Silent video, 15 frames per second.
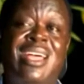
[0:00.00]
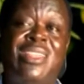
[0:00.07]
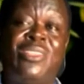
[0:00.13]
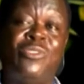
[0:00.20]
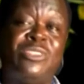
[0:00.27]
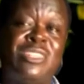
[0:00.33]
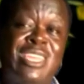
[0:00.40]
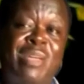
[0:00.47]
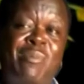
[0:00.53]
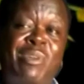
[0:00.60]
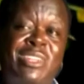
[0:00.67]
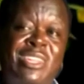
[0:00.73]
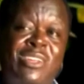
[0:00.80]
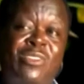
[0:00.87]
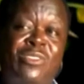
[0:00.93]
And those
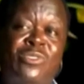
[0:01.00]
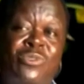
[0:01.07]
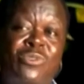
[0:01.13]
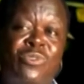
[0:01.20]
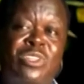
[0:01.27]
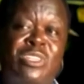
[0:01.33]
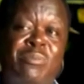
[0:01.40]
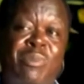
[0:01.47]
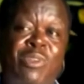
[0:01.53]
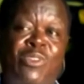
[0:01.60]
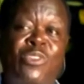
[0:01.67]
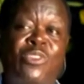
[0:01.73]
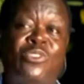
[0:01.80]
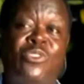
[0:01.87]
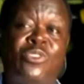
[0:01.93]
nearby secondary schools
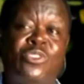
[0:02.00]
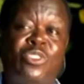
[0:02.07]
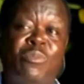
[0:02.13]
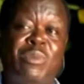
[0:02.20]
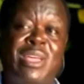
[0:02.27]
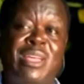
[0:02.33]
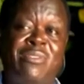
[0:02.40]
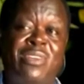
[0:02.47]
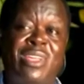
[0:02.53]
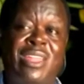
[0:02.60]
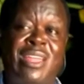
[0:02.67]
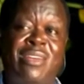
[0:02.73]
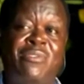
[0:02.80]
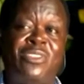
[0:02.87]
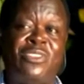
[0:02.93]
may not also be
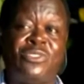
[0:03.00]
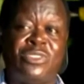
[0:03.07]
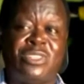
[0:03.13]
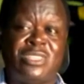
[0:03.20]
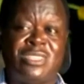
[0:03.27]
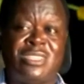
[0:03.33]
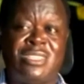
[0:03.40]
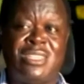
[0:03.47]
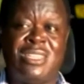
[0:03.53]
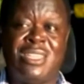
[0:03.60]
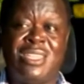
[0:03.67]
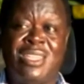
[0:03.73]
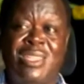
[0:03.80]
having enough resources